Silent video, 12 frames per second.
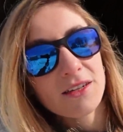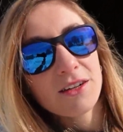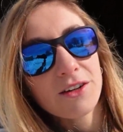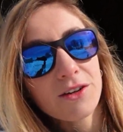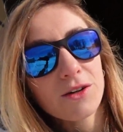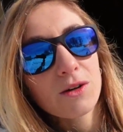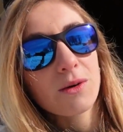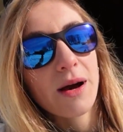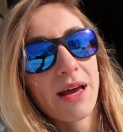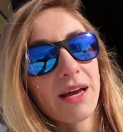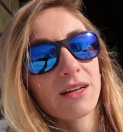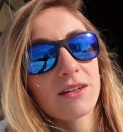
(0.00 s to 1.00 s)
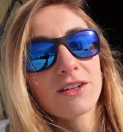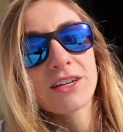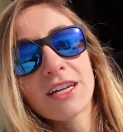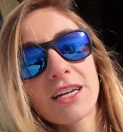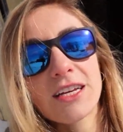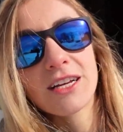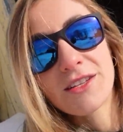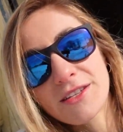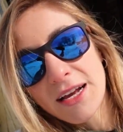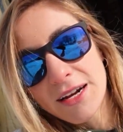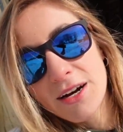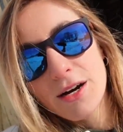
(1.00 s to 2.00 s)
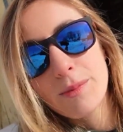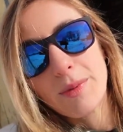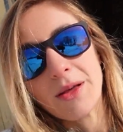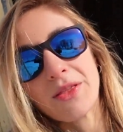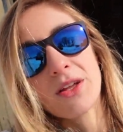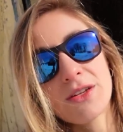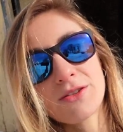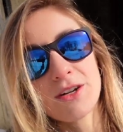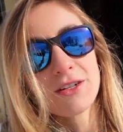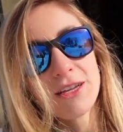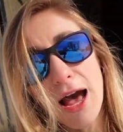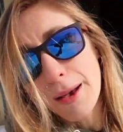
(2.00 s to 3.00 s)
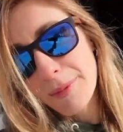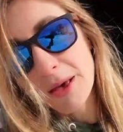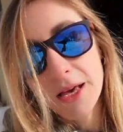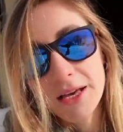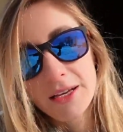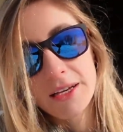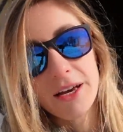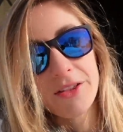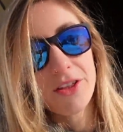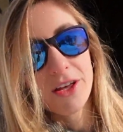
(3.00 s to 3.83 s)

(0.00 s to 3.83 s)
to do and cleaning and setup, and then you start tapping, and